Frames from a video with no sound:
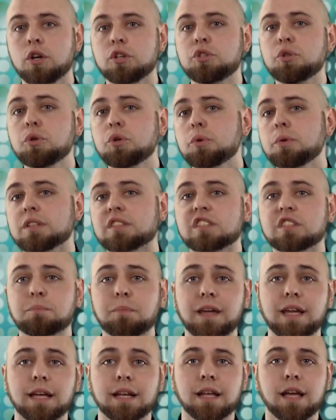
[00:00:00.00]
Due to its
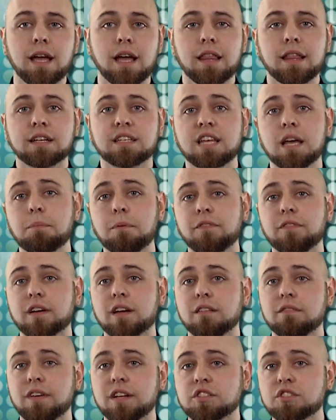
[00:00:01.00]
speed, the tip of a
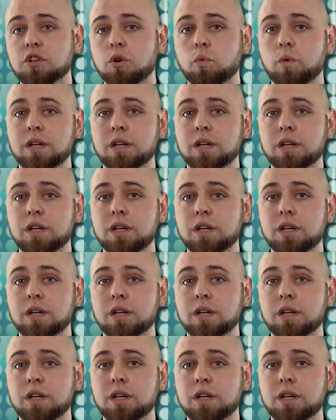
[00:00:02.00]
conventional